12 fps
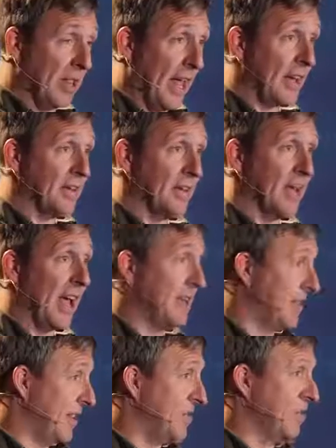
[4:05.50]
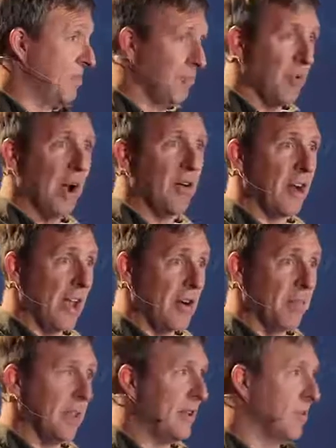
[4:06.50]
plants, has this wired
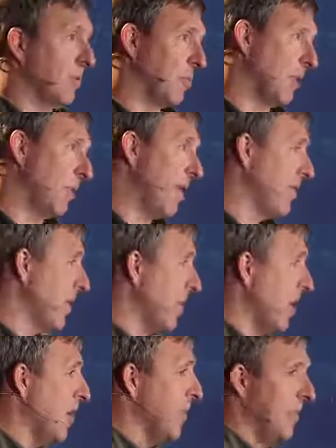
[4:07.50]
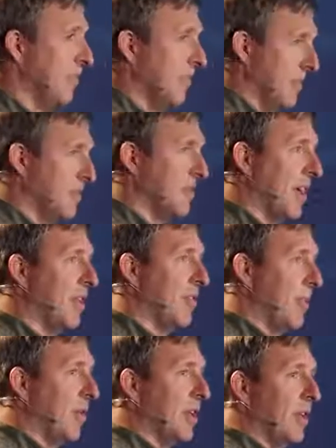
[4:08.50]
in. Plants don't run away very well, but there's a lot of
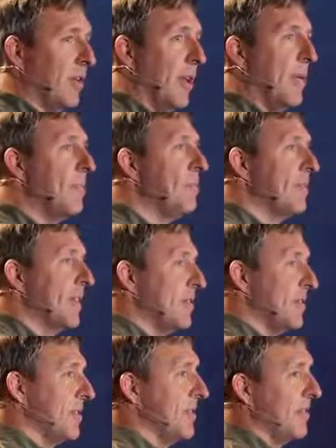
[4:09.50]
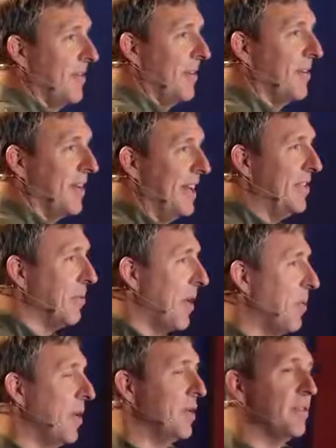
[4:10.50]
them that'll kill you. Just, eat the
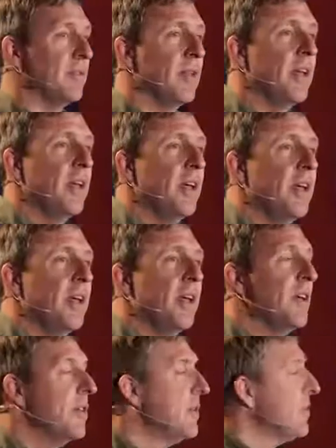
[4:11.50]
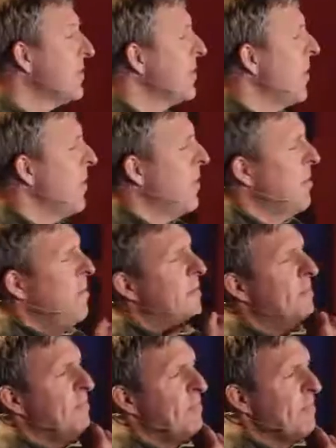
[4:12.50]
right ones. So,
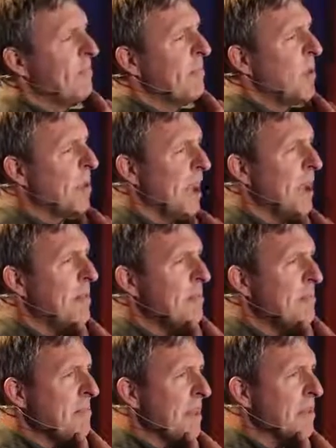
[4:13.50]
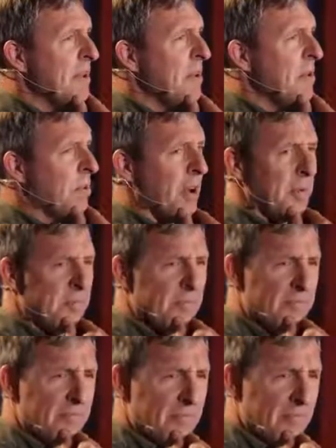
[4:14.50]
okay, that's a neat one.
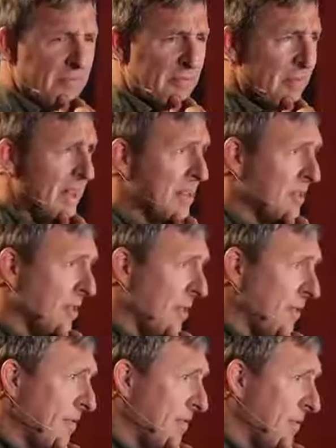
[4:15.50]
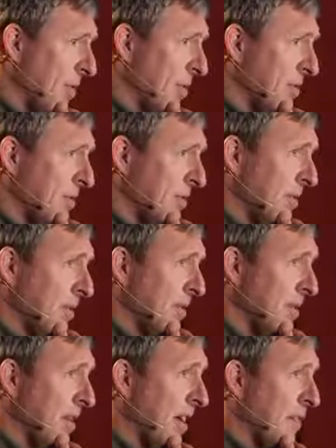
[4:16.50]
That's our first
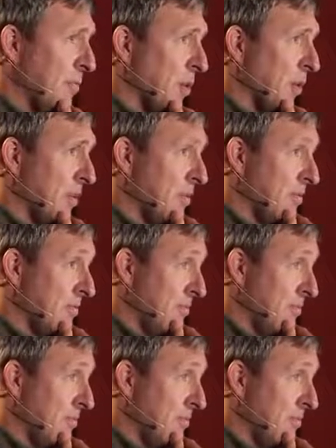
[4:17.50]
F word,